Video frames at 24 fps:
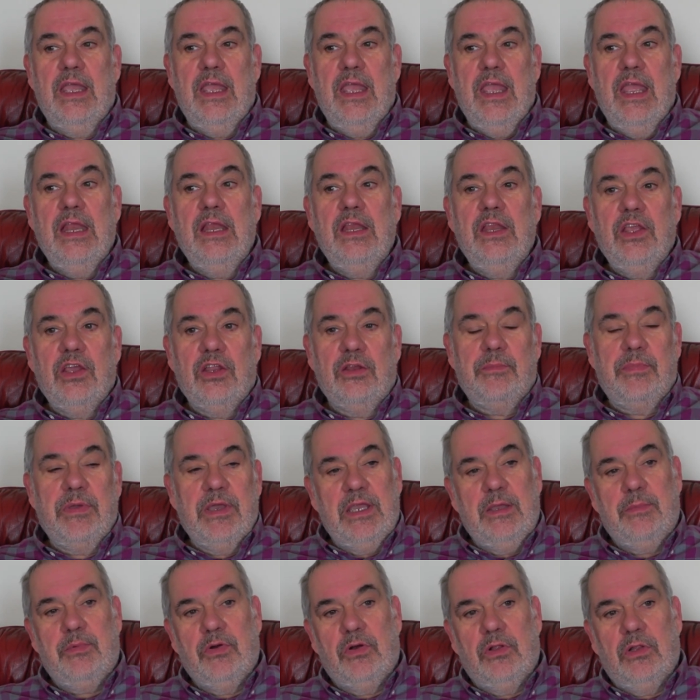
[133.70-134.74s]
Indian
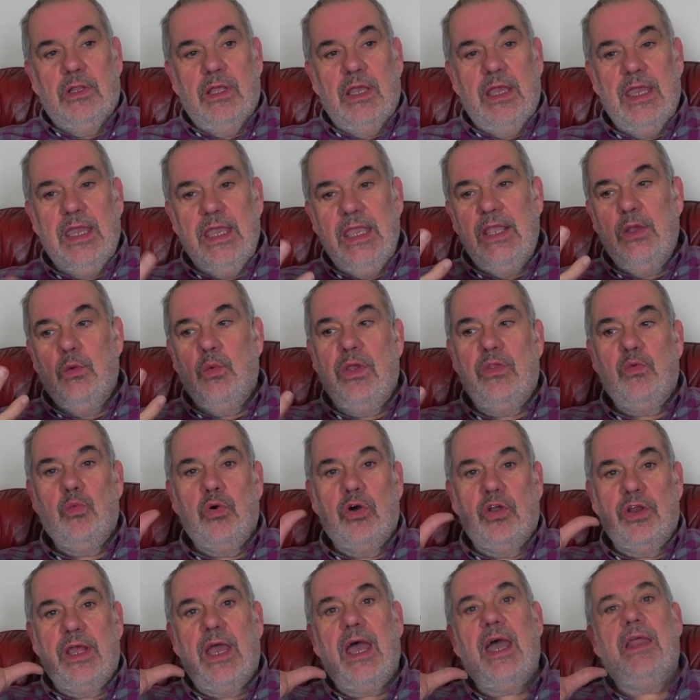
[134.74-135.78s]
people eat with
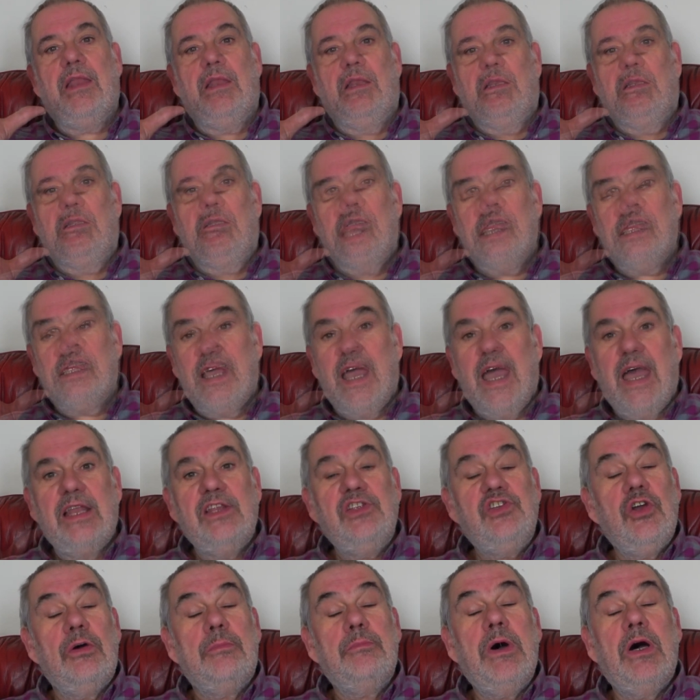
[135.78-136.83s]
one hand. It's the
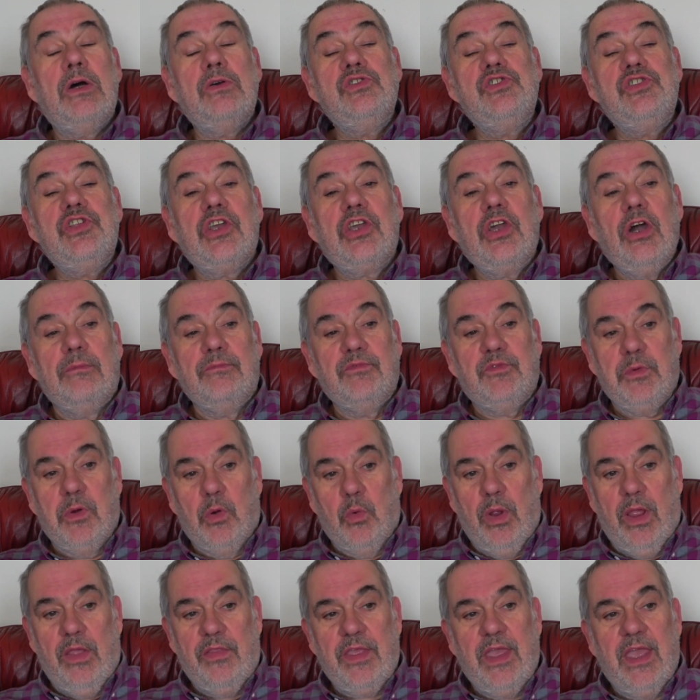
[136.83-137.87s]
hand you're most comfortable
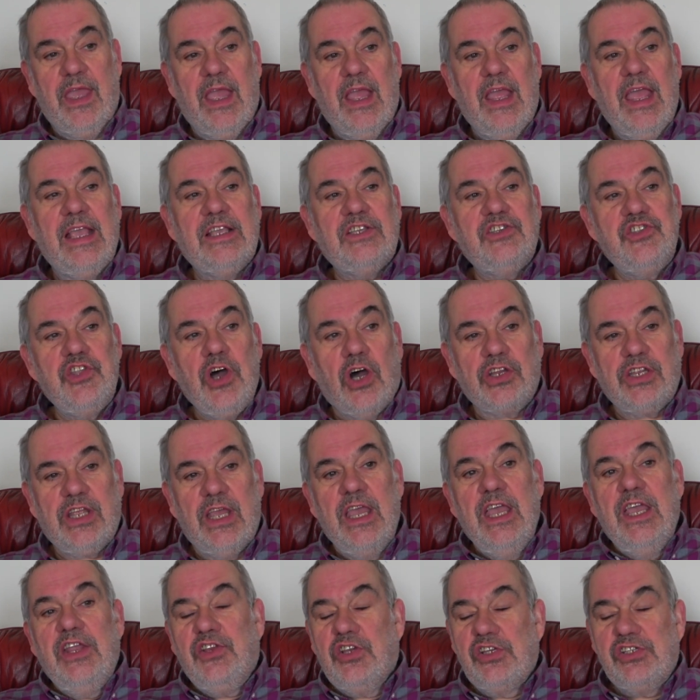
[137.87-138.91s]
with. It's not
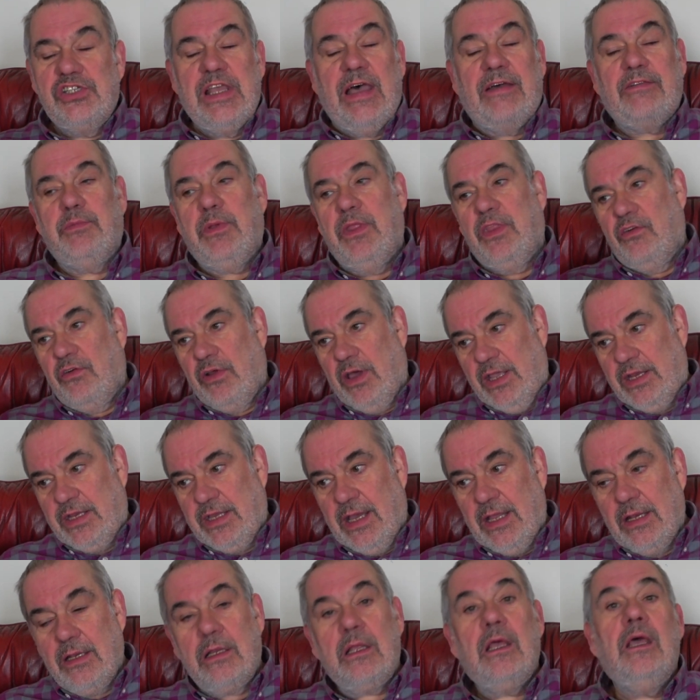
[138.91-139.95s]
it doesn't have to be the right
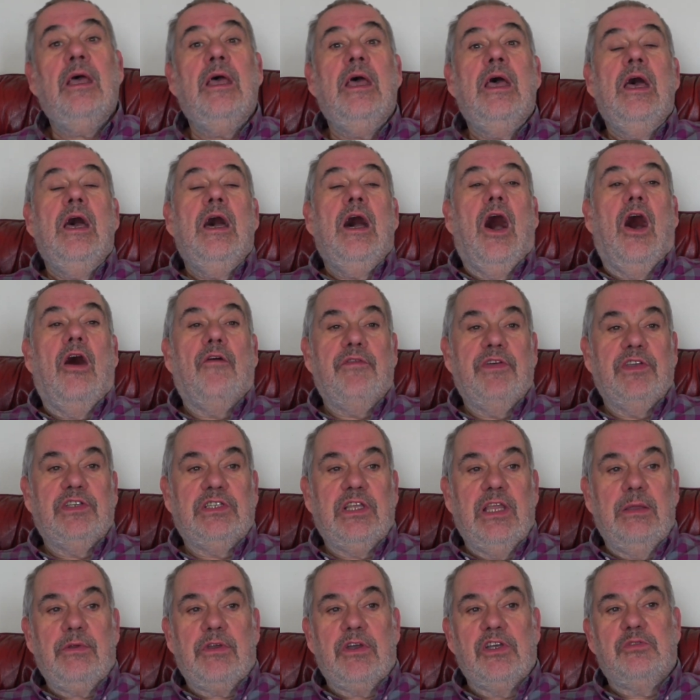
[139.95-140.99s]
hand,
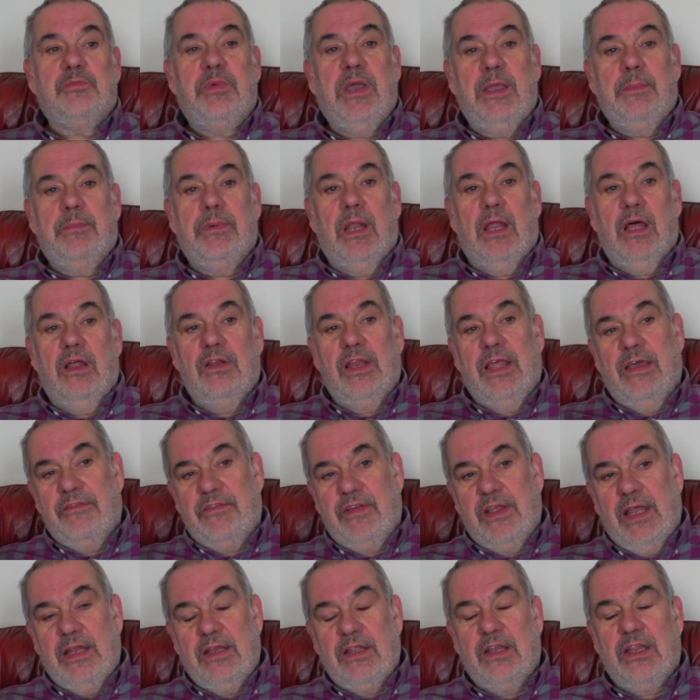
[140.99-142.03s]
obviously, because people are
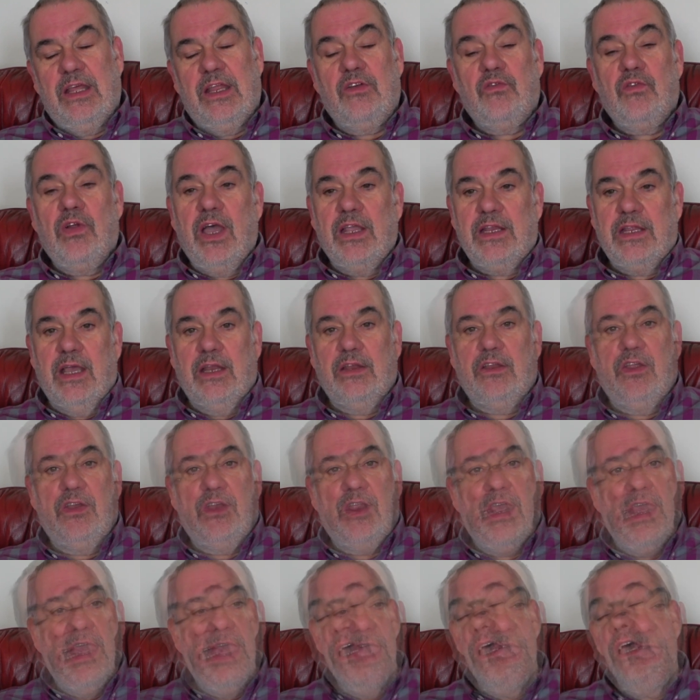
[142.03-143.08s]
left-handed and
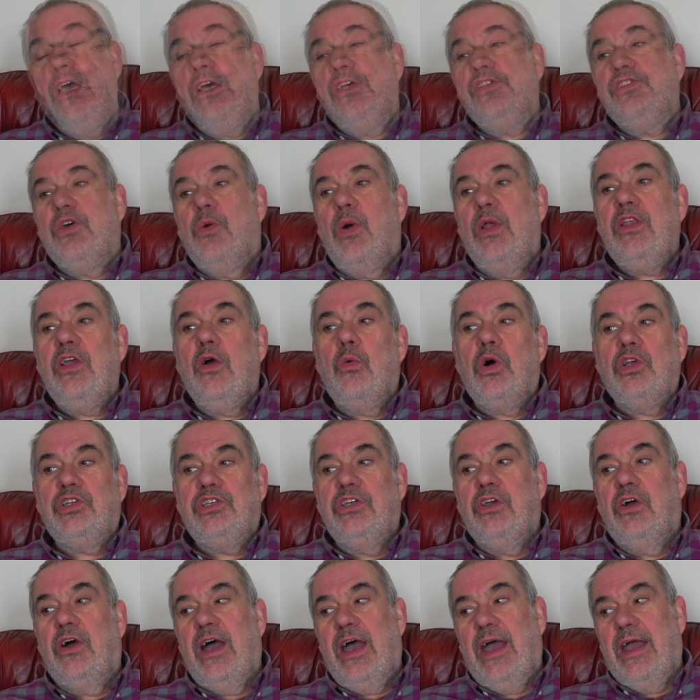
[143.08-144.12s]
right-handed. So when you're
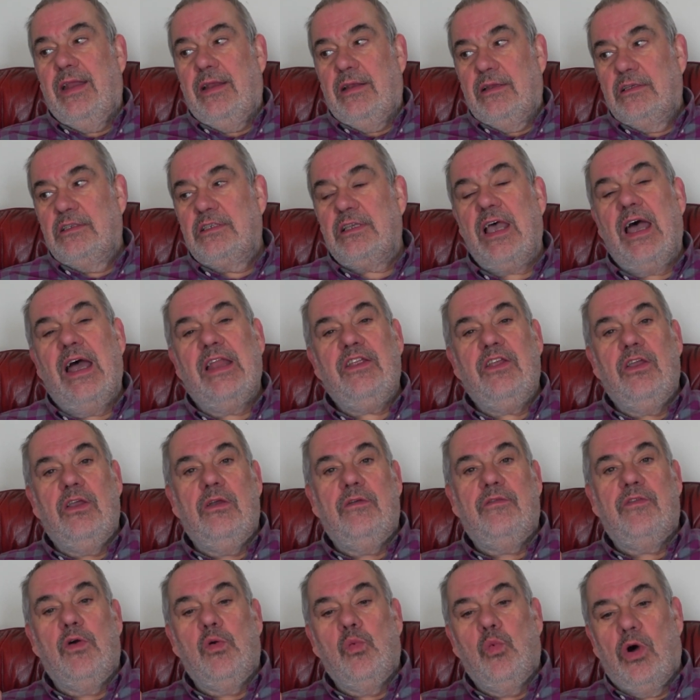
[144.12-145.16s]
washing your hands and
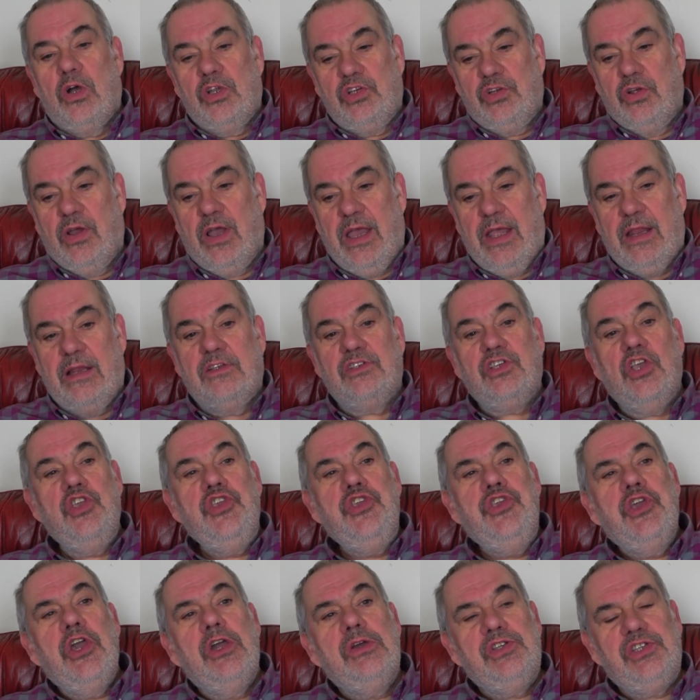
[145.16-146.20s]
you've washed your hands,
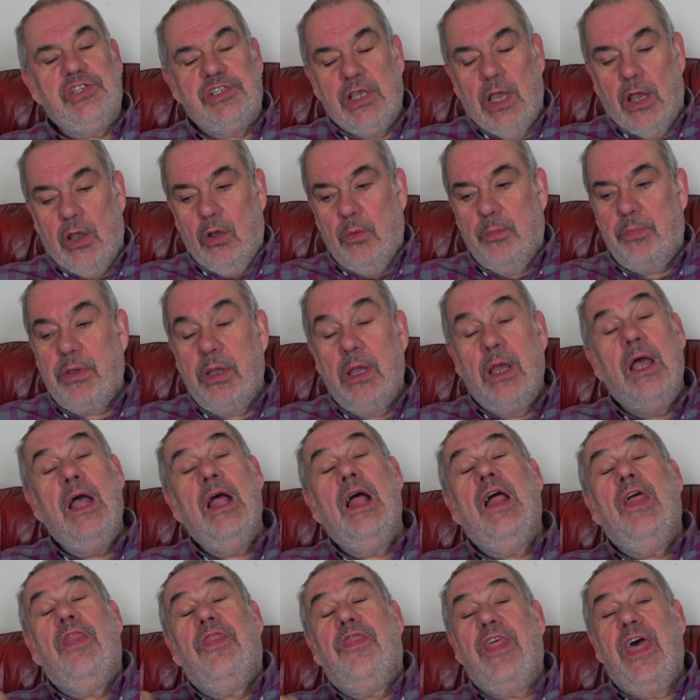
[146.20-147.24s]
use soap.
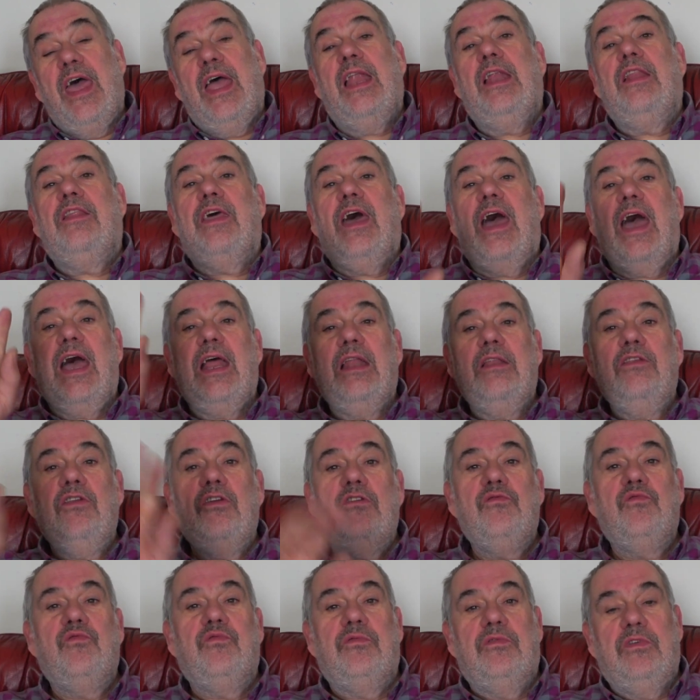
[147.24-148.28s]
Then the hand you